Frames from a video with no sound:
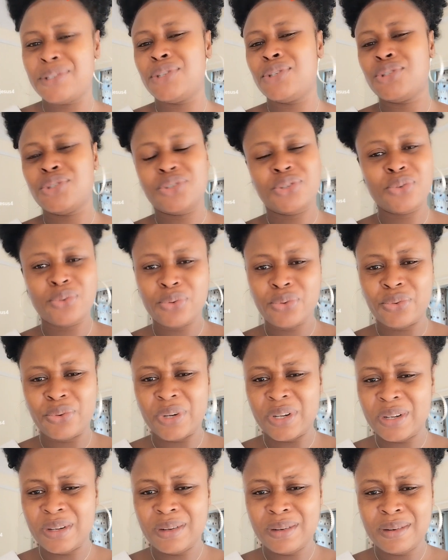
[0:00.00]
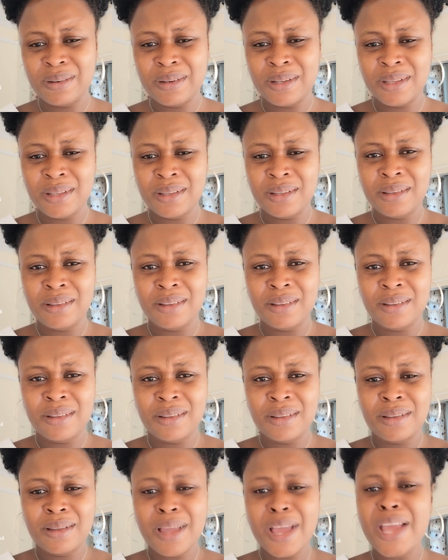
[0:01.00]
His children.
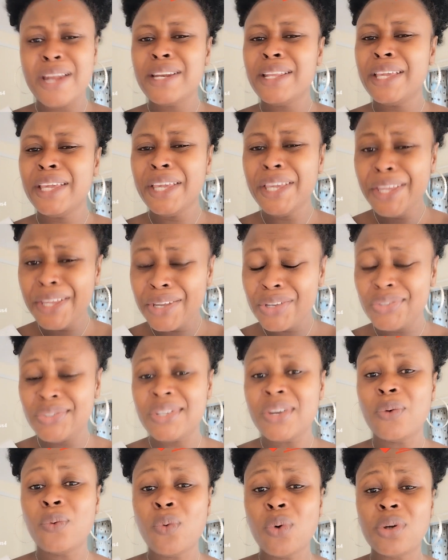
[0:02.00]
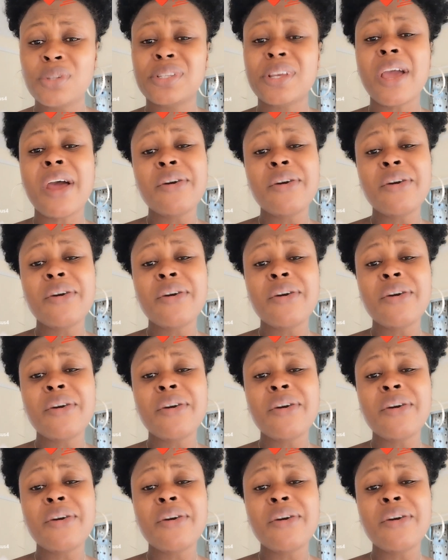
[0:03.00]
And He is a what?